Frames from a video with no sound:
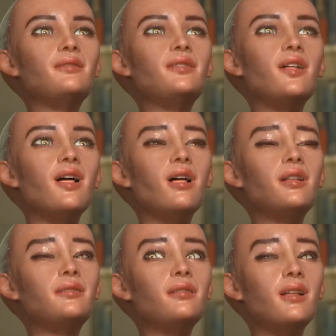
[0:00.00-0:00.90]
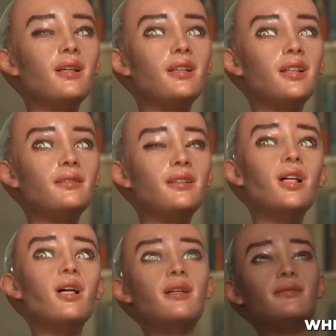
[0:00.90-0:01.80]
interview with Al Jazeera,
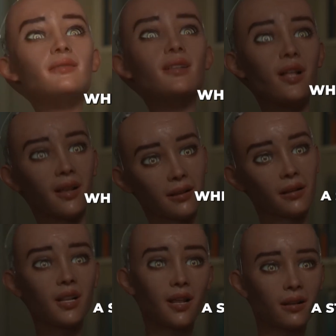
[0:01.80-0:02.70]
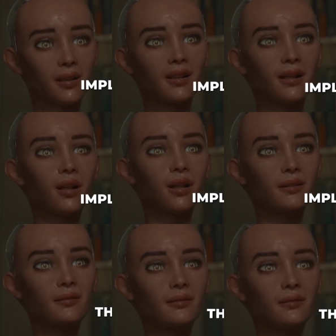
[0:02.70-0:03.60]
where she made a statement implying that
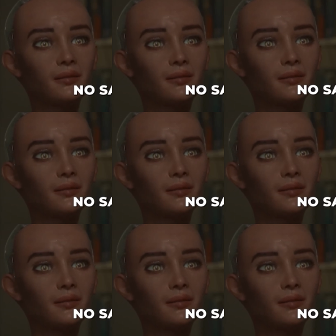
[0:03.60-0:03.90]
there are no